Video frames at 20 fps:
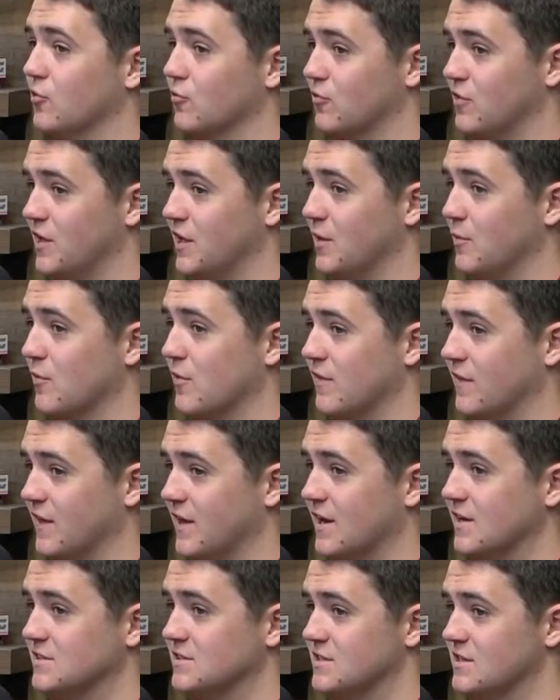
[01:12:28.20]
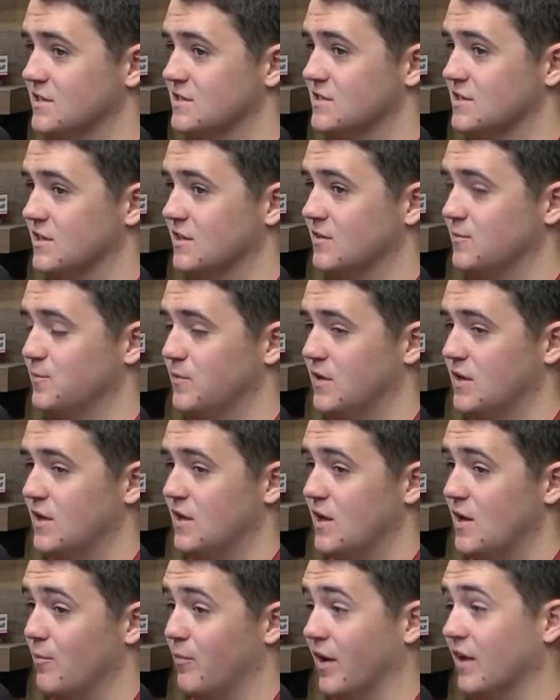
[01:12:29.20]
teams in the ACC. Yeah.
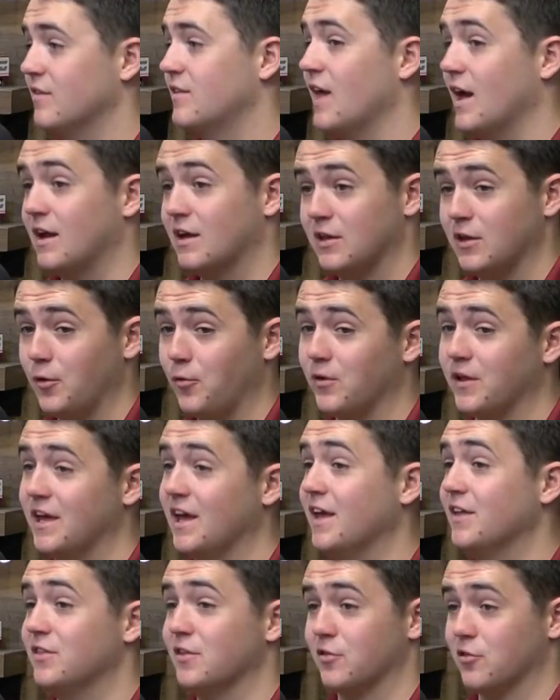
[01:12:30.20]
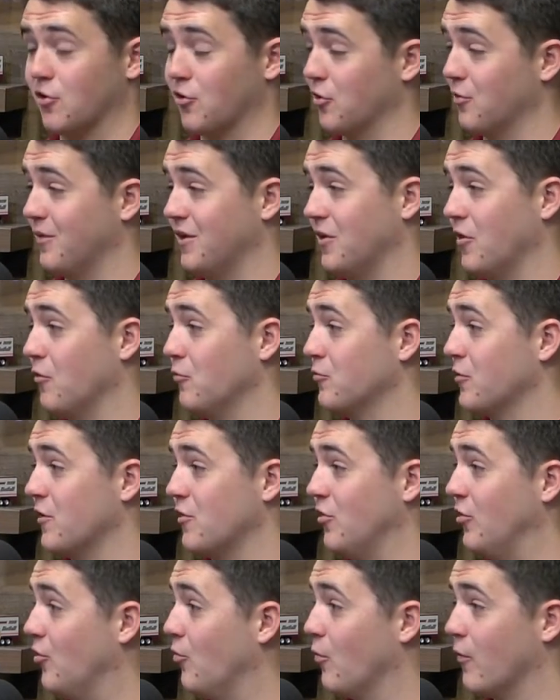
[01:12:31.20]
But Tech clearly in the tournament. No
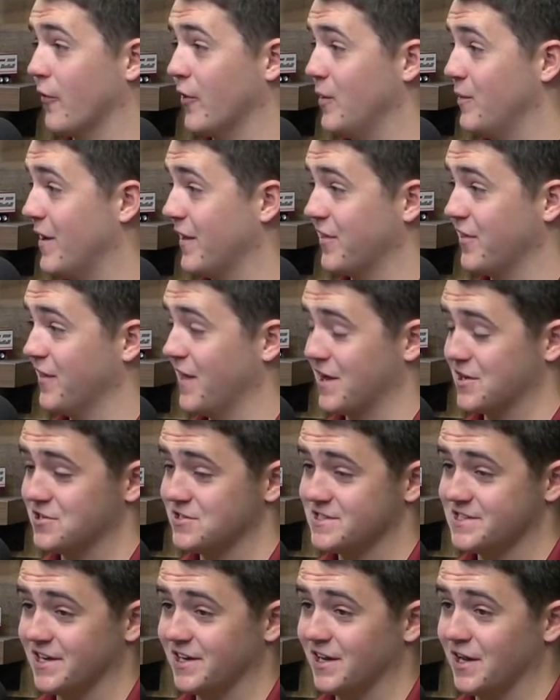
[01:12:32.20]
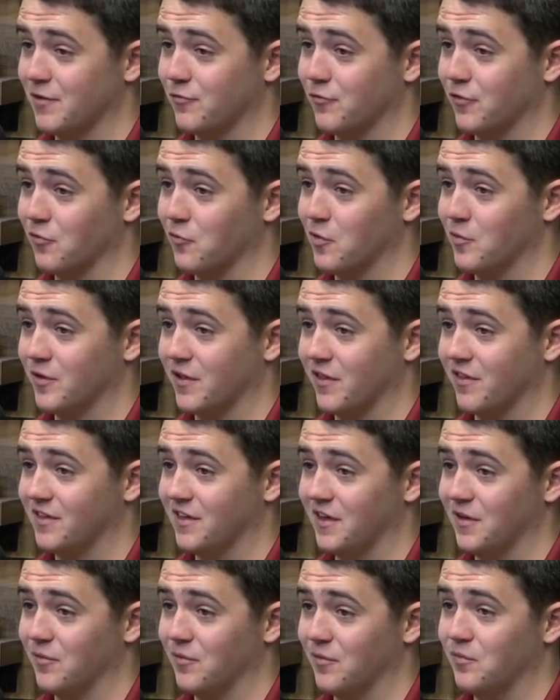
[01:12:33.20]
reason to worry about Selection Sunday for the women's team.